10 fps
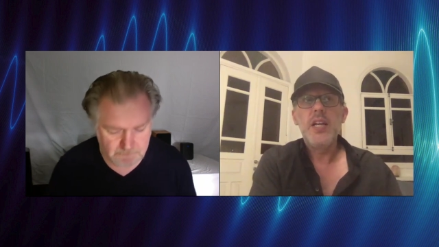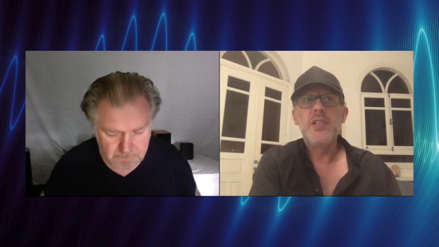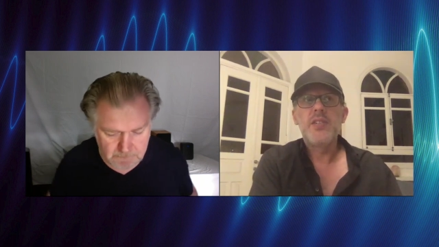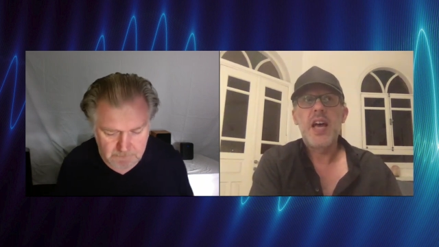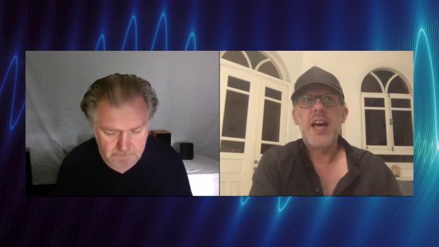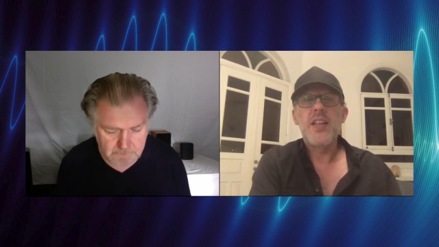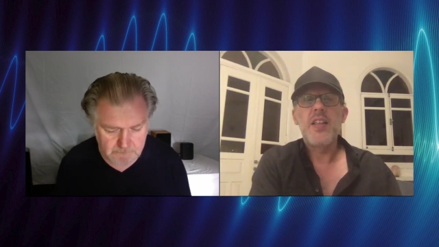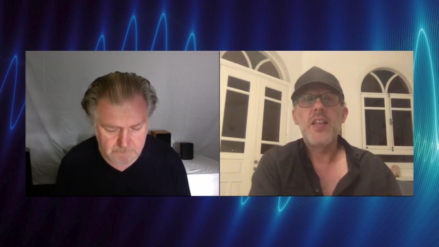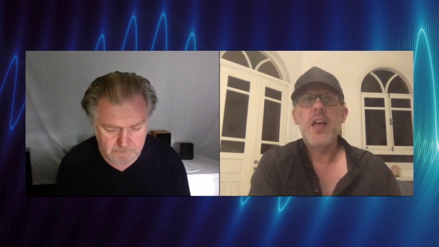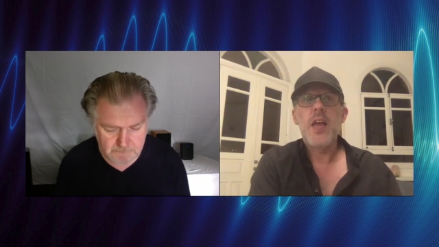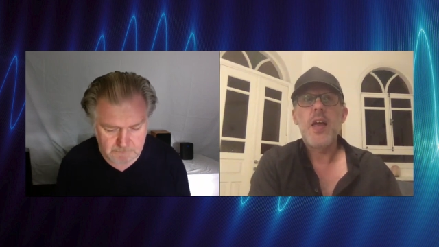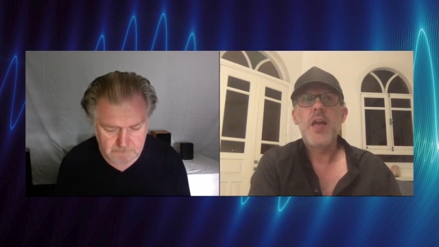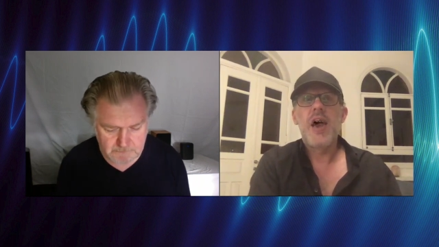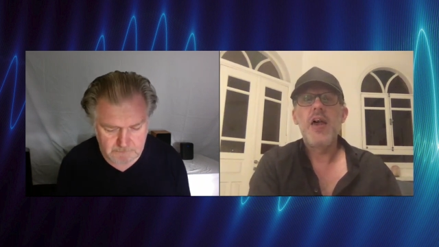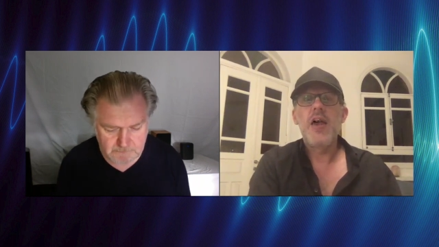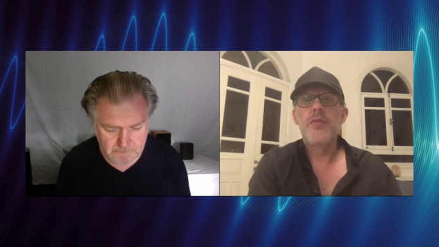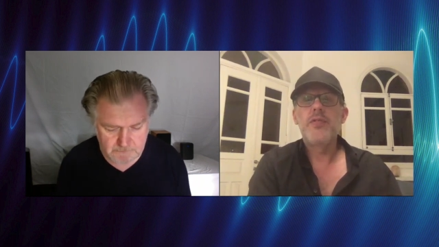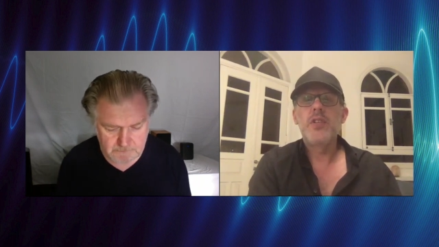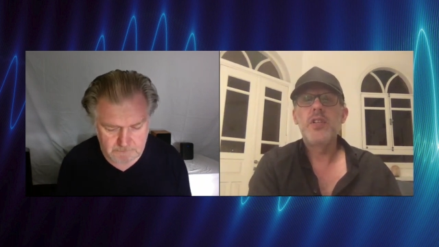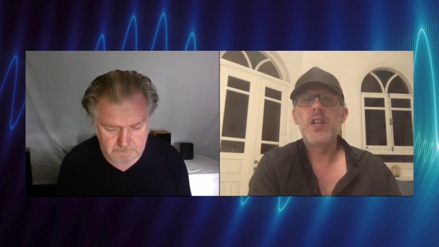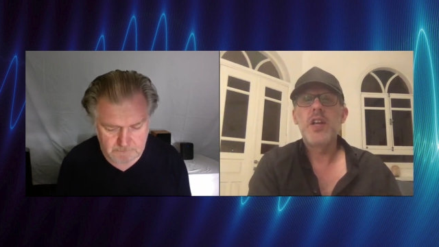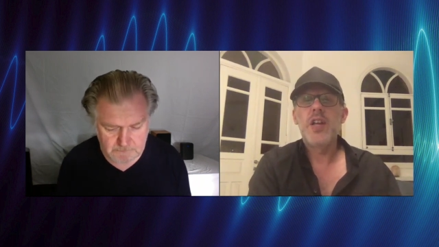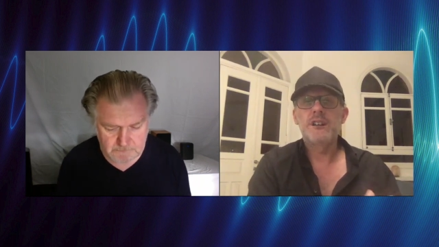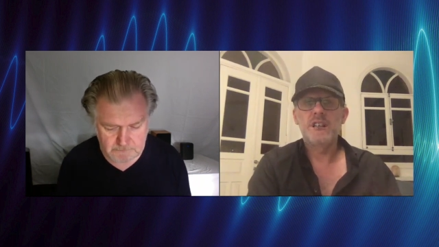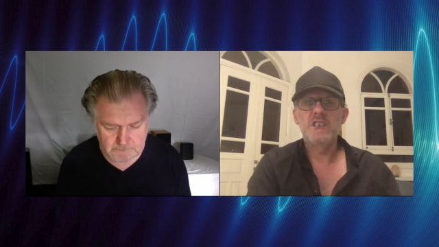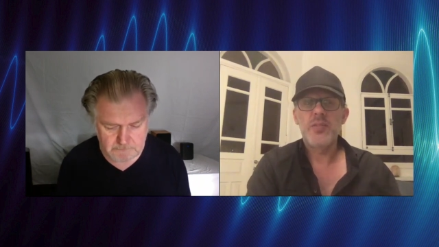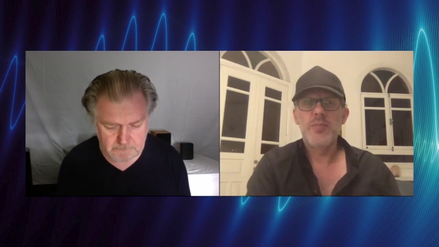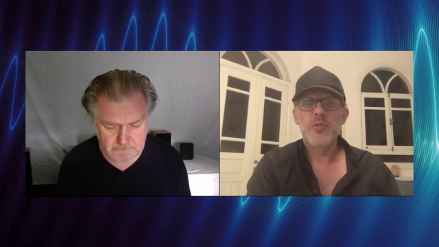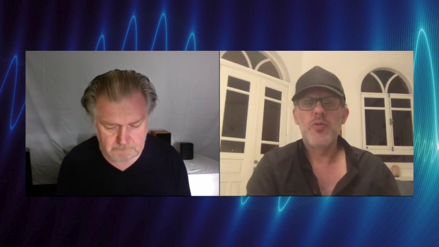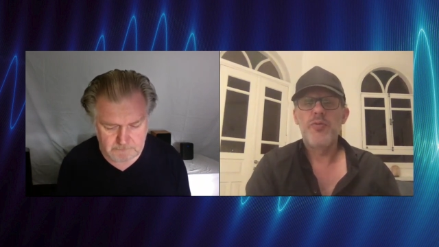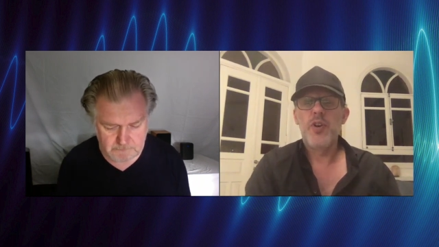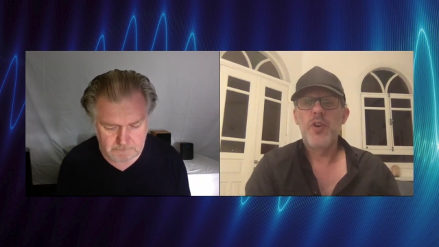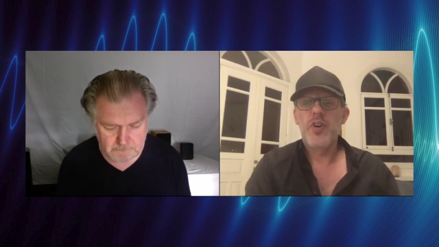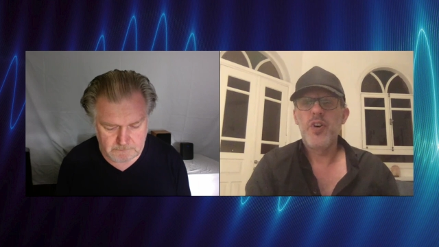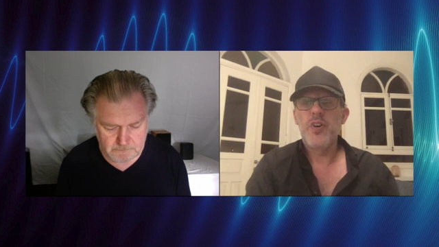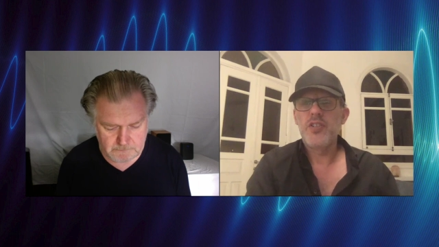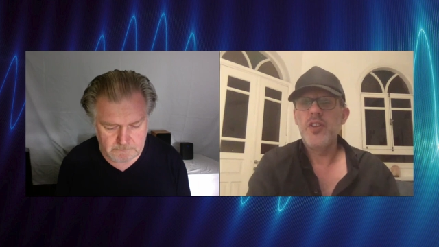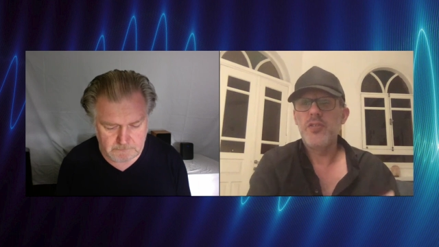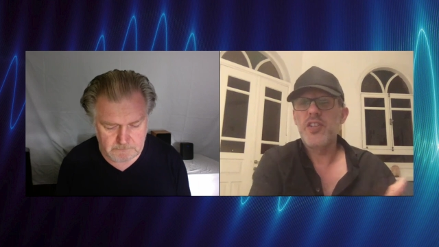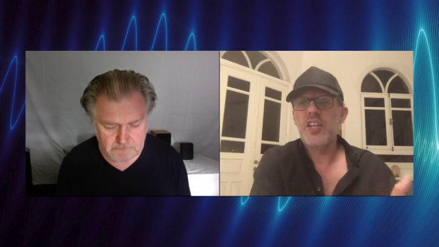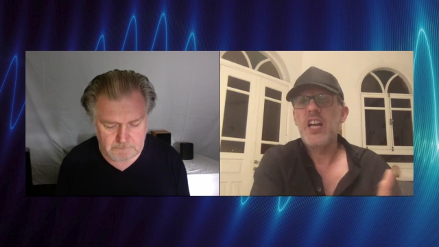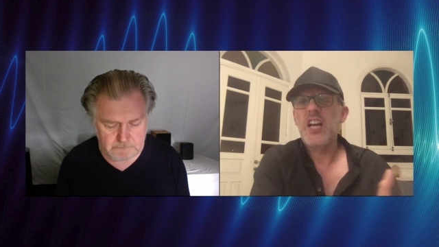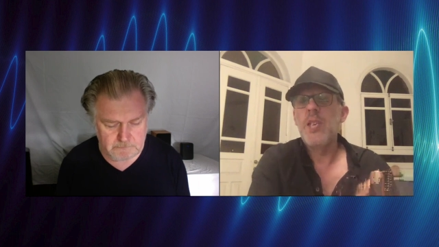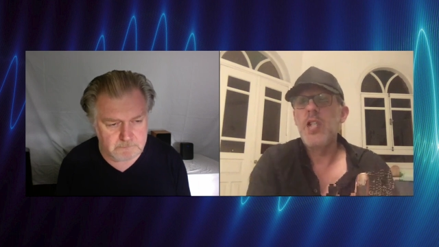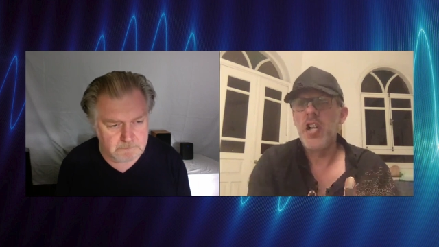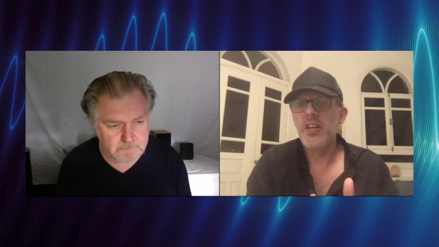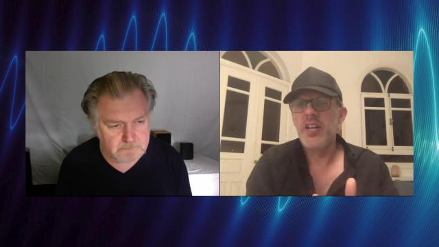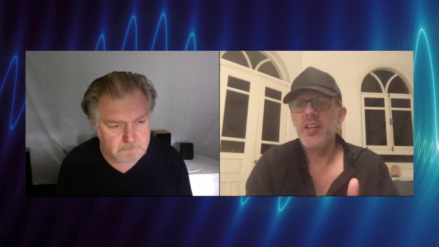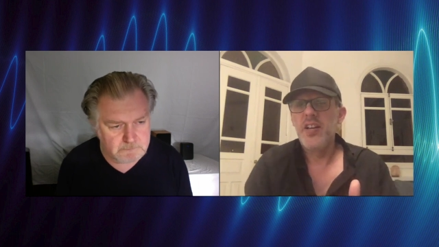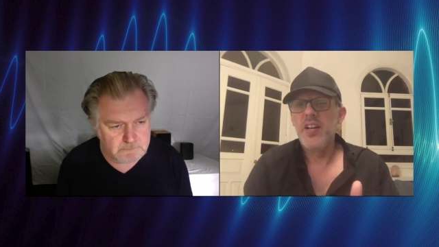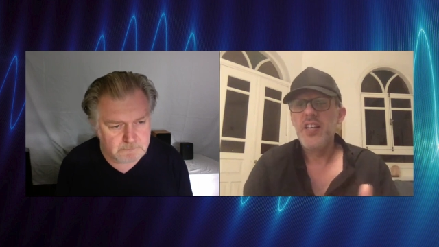Speaker 1: is that very often our customers refer to you know to the customer journey.